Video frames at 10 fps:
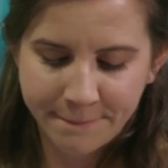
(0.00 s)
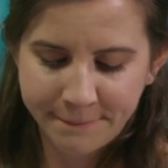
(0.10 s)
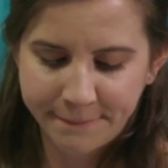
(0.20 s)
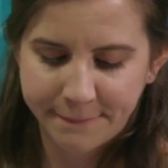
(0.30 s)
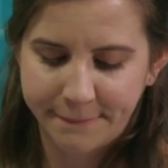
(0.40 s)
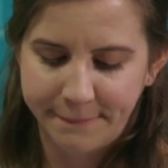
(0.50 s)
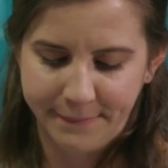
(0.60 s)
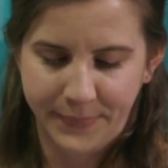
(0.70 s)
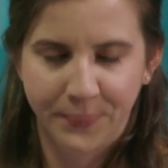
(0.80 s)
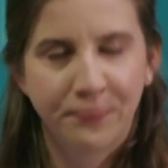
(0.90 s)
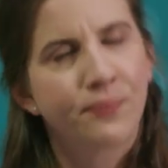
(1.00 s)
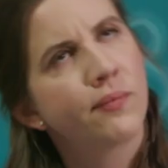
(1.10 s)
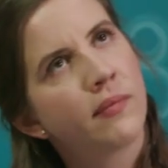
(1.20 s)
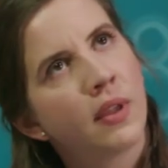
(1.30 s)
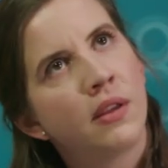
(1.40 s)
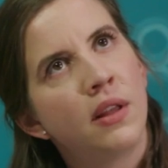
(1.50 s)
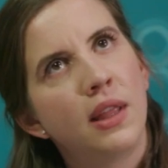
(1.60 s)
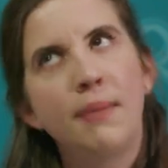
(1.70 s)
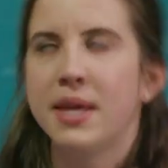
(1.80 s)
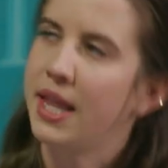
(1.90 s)
Hmm,
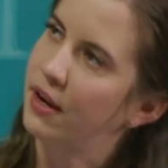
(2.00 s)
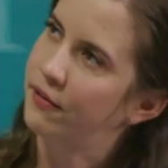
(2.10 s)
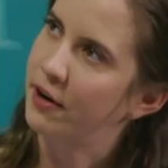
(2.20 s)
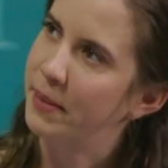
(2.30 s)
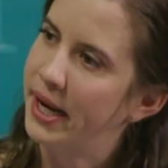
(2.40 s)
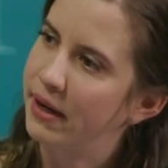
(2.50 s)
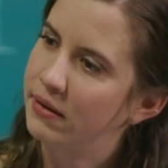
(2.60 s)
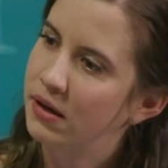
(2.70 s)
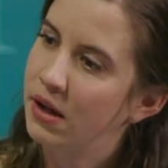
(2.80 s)
let me think for a minute.